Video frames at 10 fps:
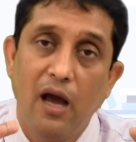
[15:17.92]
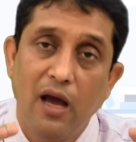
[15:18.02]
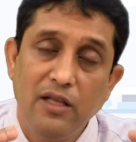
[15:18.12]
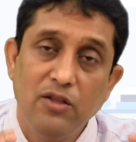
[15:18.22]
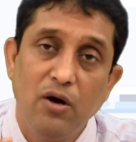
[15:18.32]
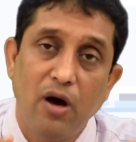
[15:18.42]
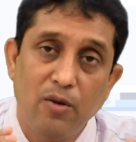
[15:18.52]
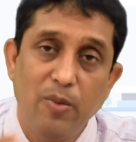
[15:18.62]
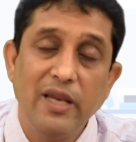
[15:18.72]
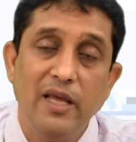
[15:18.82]
in the
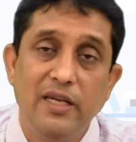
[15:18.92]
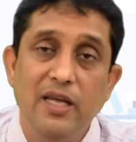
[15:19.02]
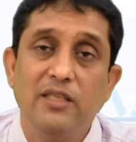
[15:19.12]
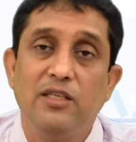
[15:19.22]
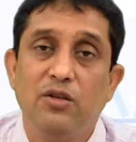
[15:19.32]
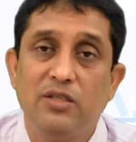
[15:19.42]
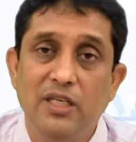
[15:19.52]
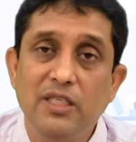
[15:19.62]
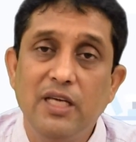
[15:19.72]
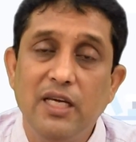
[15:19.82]
urban areas, in the
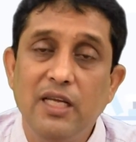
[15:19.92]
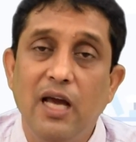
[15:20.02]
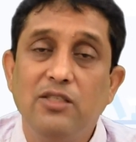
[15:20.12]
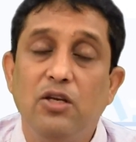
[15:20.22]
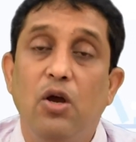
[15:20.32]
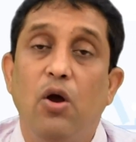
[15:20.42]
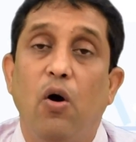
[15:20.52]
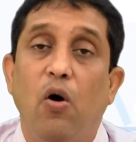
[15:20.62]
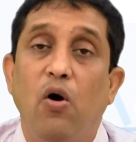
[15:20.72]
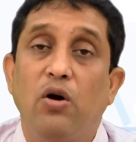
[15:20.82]
city areas,
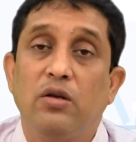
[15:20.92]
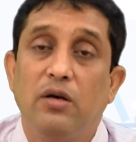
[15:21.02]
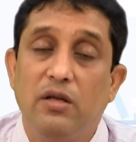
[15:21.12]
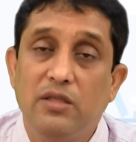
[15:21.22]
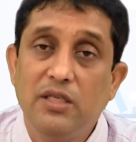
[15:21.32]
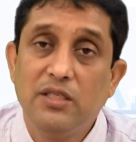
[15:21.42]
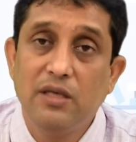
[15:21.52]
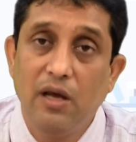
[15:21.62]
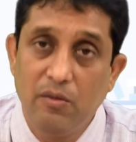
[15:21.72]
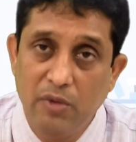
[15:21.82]
or this
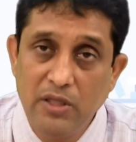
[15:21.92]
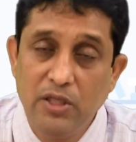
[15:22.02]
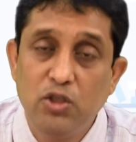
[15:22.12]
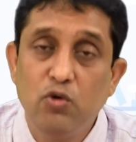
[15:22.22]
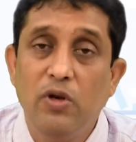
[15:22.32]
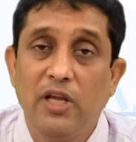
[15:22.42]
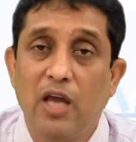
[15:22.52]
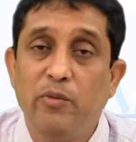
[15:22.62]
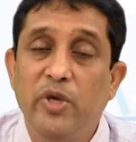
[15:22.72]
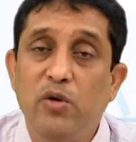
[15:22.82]
the tool
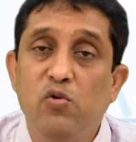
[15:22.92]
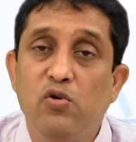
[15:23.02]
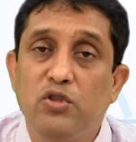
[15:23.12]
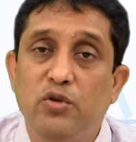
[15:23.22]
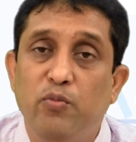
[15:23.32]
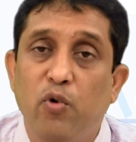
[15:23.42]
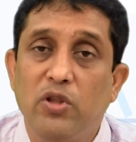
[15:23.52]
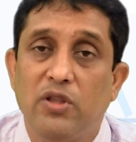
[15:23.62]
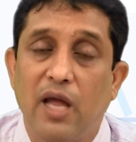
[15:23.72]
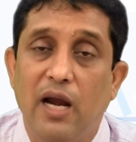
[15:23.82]
can be used
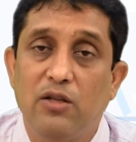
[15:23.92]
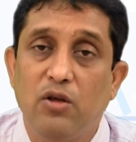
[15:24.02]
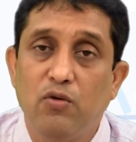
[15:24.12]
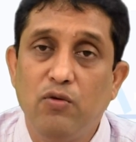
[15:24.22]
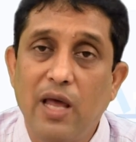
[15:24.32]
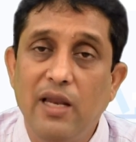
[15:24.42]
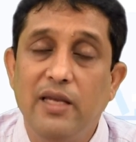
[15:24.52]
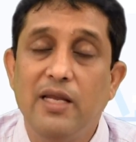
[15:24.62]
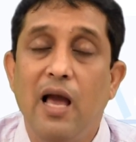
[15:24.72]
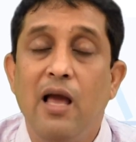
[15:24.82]
both at the rural
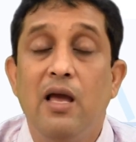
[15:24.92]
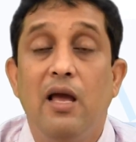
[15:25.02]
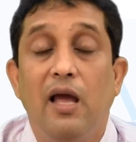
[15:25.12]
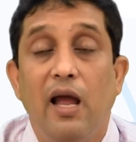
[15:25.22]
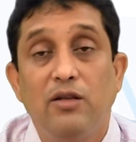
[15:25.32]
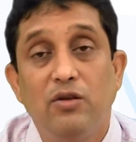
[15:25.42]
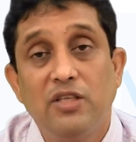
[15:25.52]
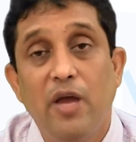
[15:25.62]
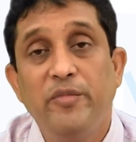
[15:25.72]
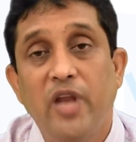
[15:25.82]
area at the
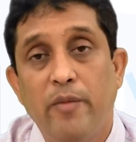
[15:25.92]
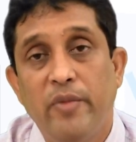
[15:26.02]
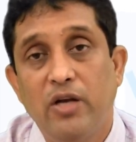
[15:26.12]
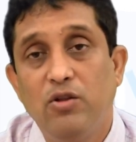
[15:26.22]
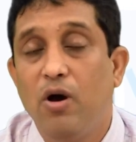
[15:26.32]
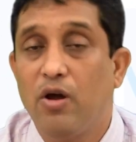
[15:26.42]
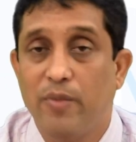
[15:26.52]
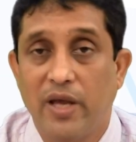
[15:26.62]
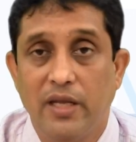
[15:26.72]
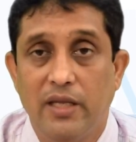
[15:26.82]
same time at the
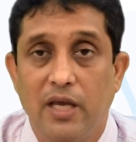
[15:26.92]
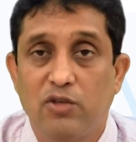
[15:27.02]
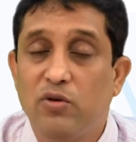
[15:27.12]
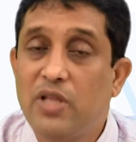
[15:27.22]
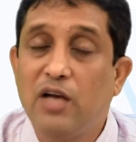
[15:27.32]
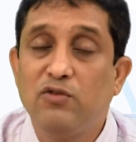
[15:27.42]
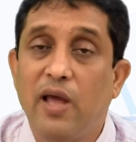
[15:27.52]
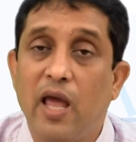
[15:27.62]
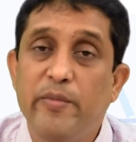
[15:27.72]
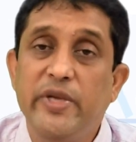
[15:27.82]
urban area. So, that is why
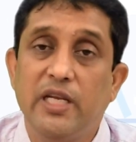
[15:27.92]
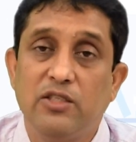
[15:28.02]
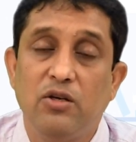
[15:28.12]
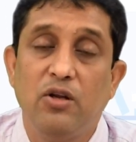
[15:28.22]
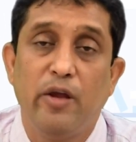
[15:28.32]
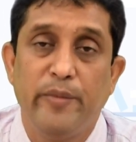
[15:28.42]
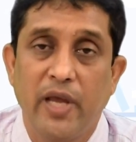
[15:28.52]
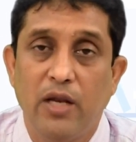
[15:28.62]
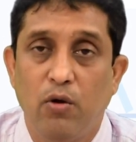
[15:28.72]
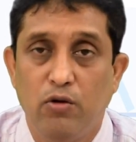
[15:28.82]
habitation norm
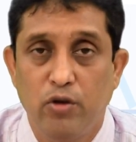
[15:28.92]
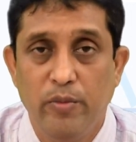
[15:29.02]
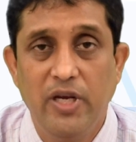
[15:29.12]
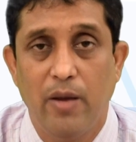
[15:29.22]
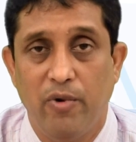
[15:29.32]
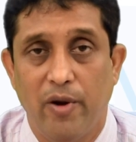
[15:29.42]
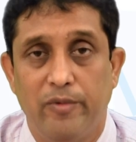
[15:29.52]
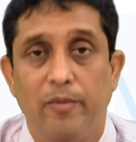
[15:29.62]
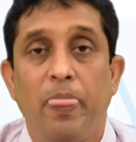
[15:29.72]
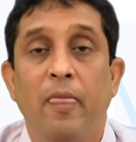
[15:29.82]
can also be
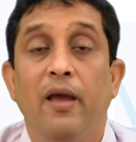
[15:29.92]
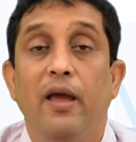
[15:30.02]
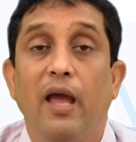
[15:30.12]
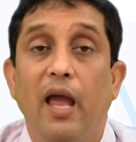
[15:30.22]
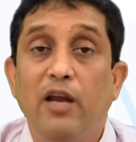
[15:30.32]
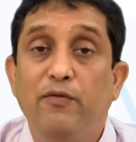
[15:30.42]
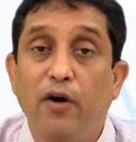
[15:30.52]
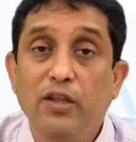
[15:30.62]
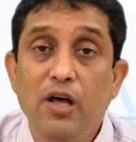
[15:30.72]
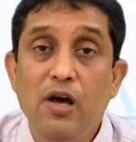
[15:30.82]
developed. And
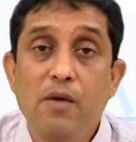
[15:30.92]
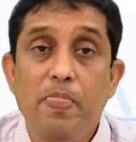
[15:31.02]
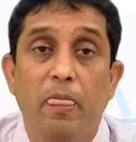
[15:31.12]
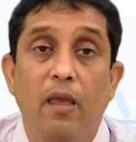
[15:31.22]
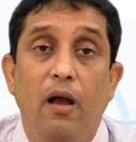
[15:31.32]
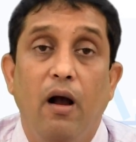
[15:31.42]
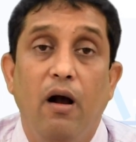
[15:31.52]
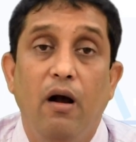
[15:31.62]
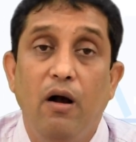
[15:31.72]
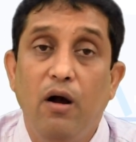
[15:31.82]
further,
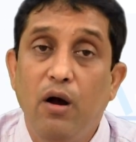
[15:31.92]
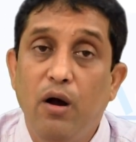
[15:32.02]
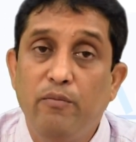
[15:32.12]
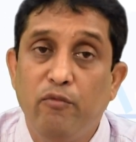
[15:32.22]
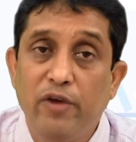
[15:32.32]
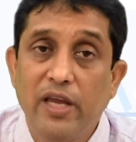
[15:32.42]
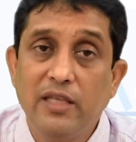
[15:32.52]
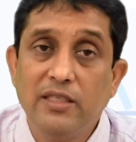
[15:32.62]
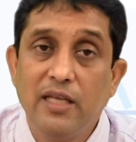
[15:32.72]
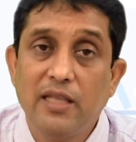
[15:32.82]
we
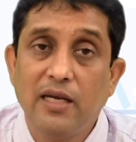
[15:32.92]
can say that